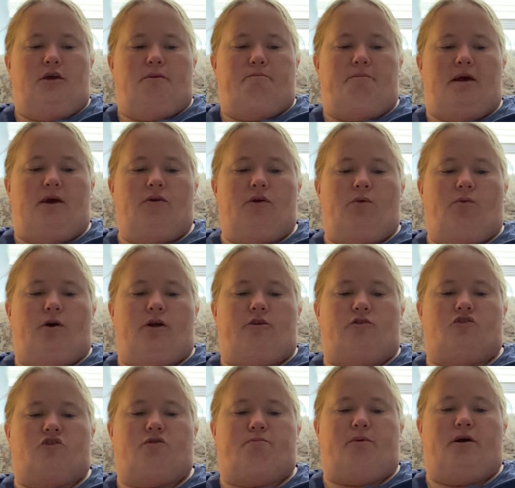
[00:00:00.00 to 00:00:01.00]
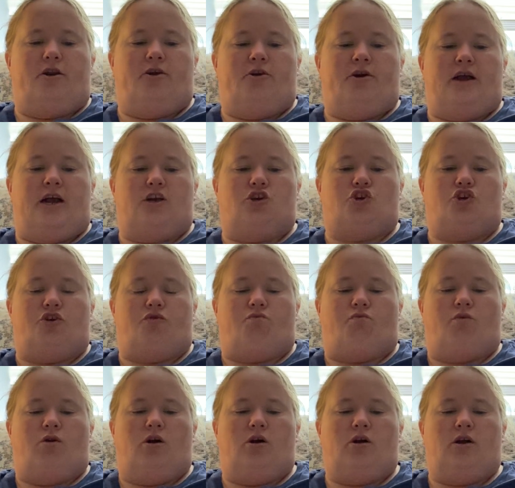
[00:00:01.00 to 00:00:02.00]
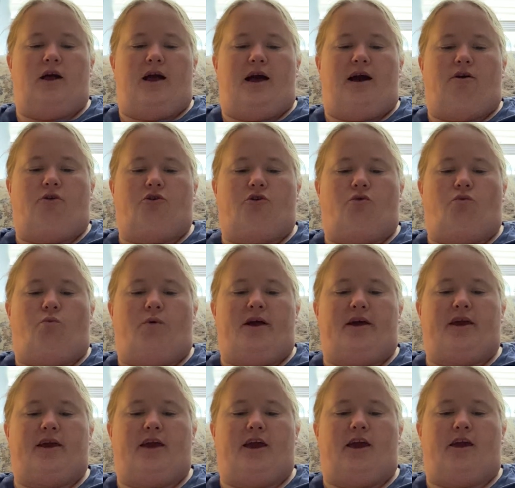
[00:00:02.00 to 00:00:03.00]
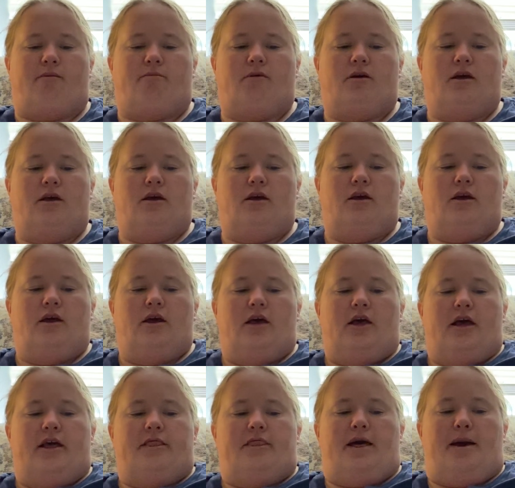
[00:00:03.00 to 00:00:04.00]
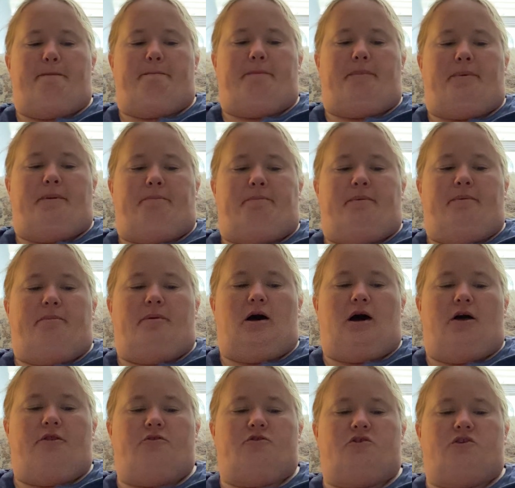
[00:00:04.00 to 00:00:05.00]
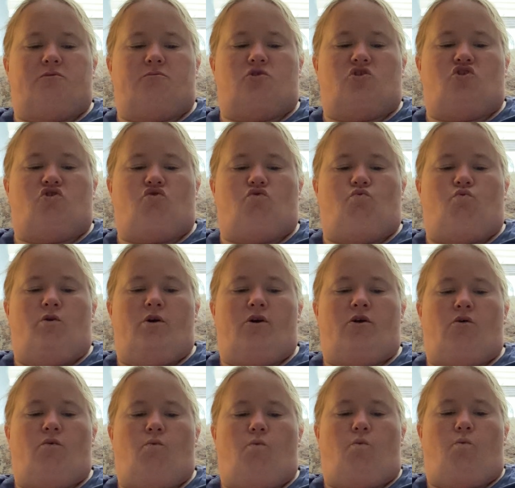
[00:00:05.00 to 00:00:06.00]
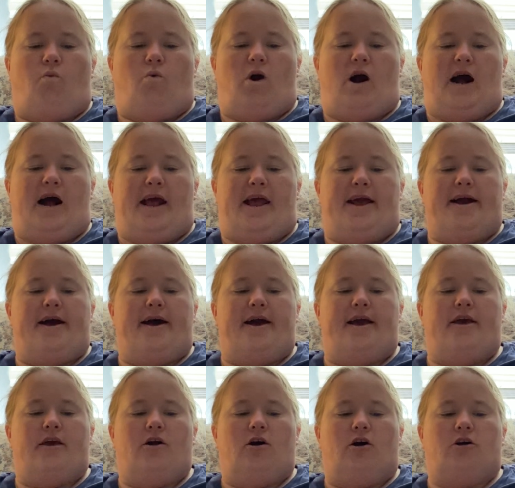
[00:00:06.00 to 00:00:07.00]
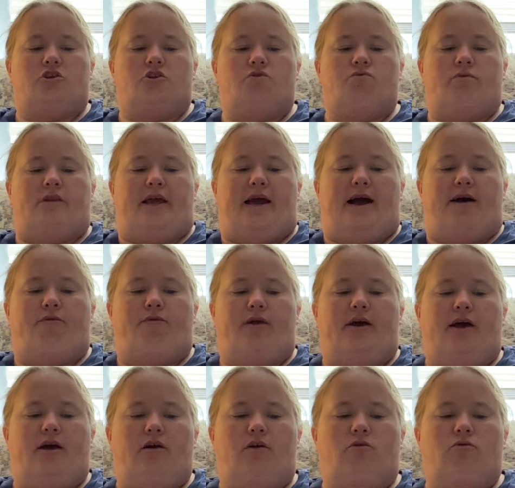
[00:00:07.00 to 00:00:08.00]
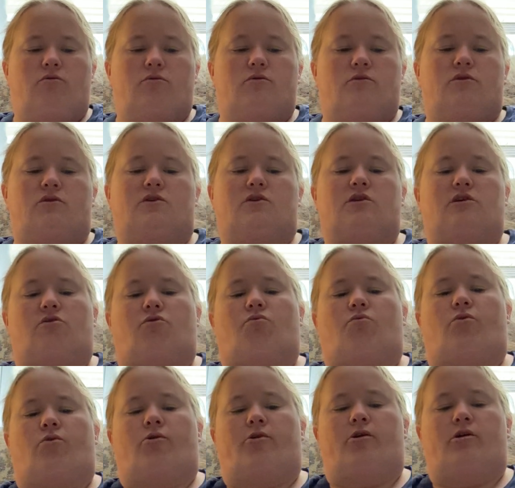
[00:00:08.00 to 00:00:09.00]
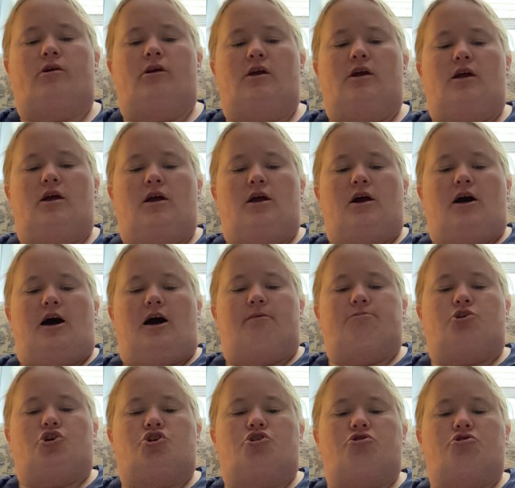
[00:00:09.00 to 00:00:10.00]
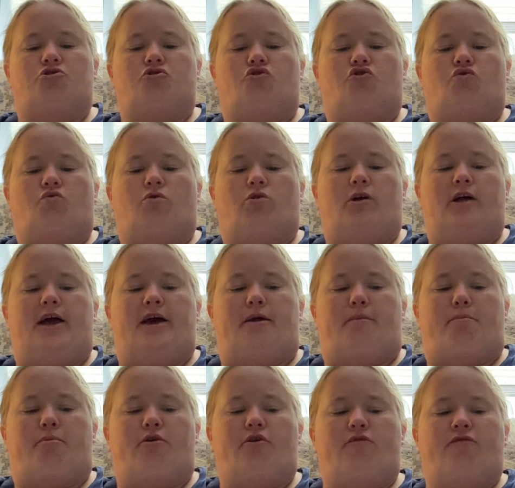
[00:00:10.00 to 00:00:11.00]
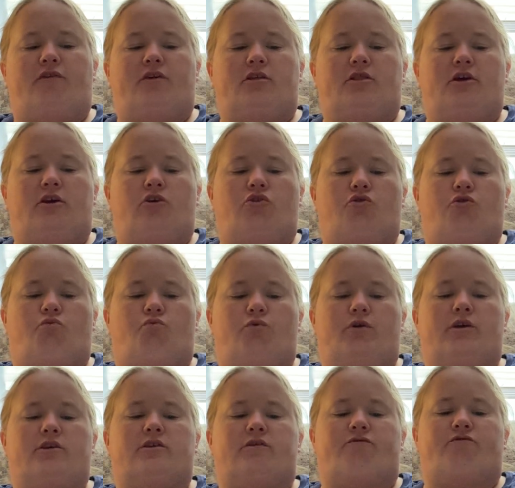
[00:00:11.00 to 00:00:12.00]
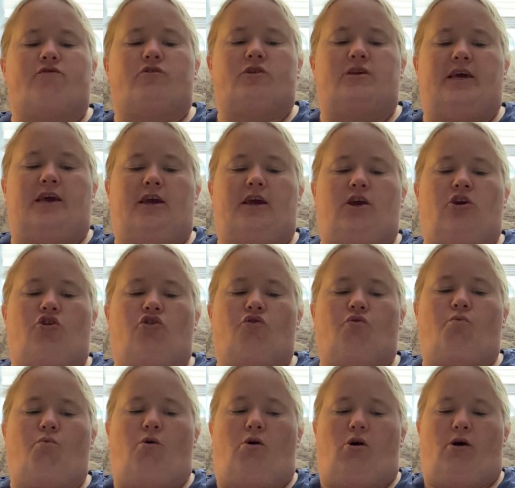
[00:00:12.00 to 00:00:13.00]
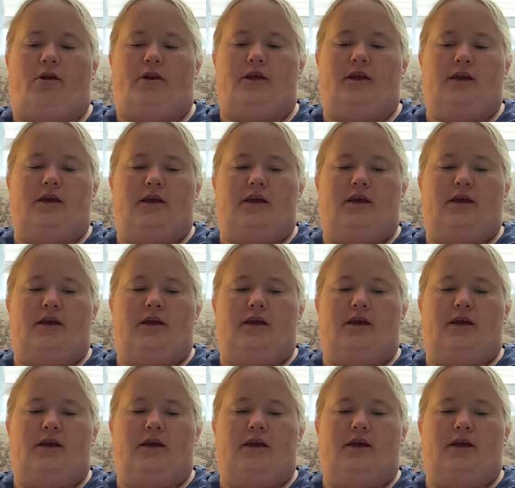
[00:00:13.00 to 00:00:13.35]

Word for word: Merryweather sputtered as she wrung out her wet cape. That b- bothersome squirrel, why, I ought to now, now, said Aurora. I'm sure the squirrel had a perfectly good reason for taking your wand.